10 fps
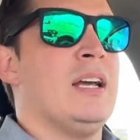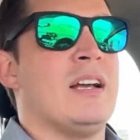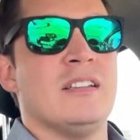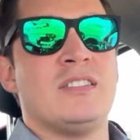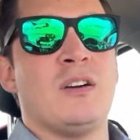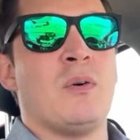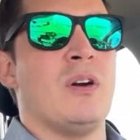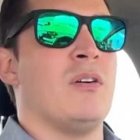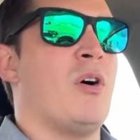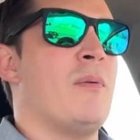because they
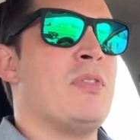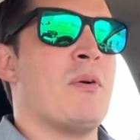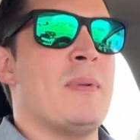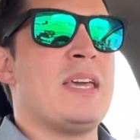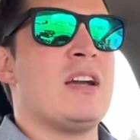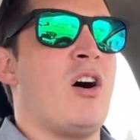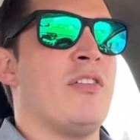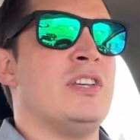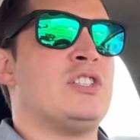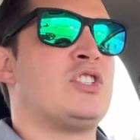were making all
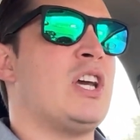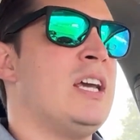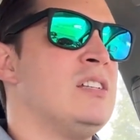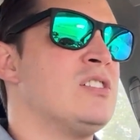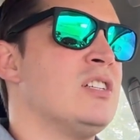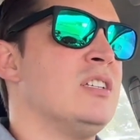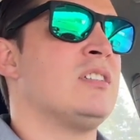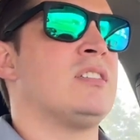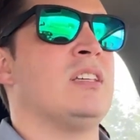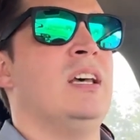these
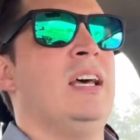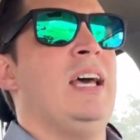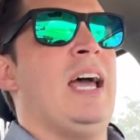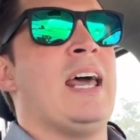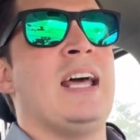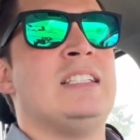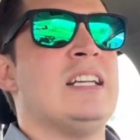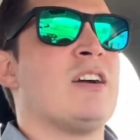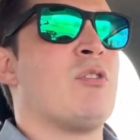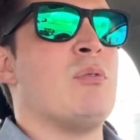changes, and I
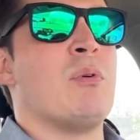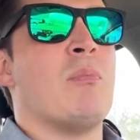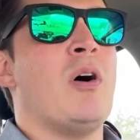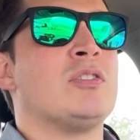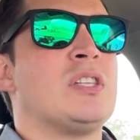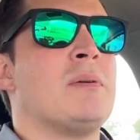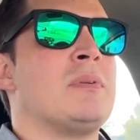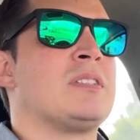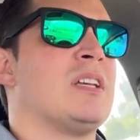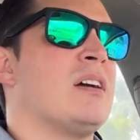didn't agree with most of them.
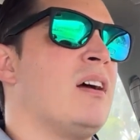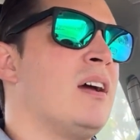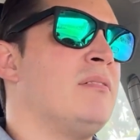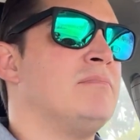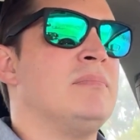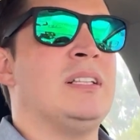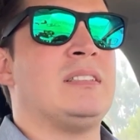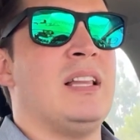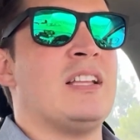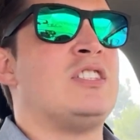But it's like, all right,
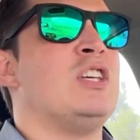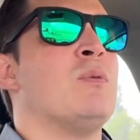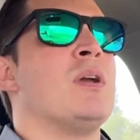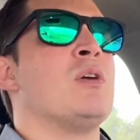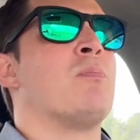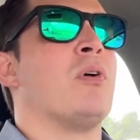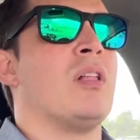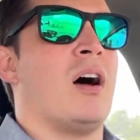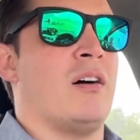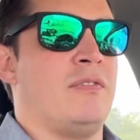let's see what you pull
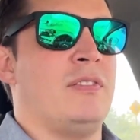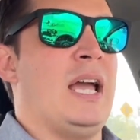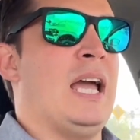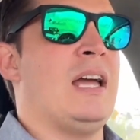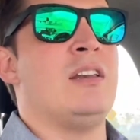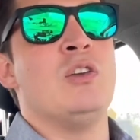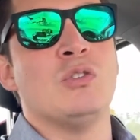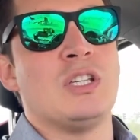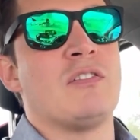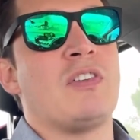off. And
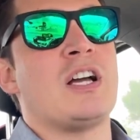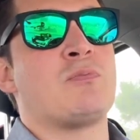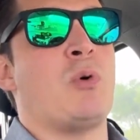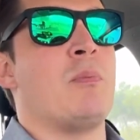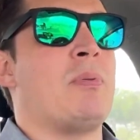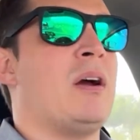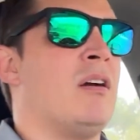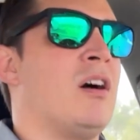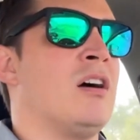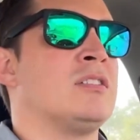using Flashpoint
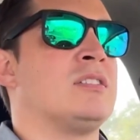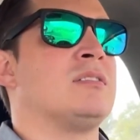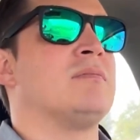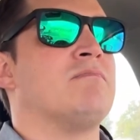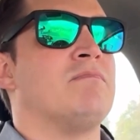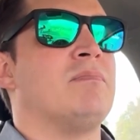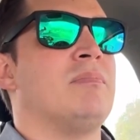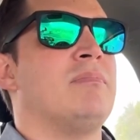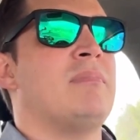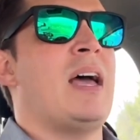Paradox
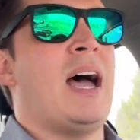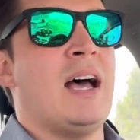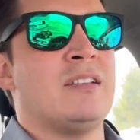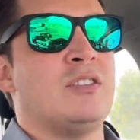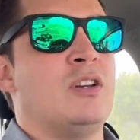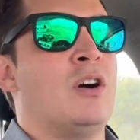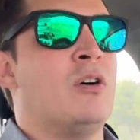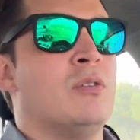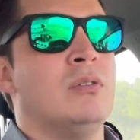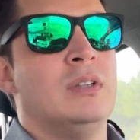as
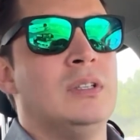a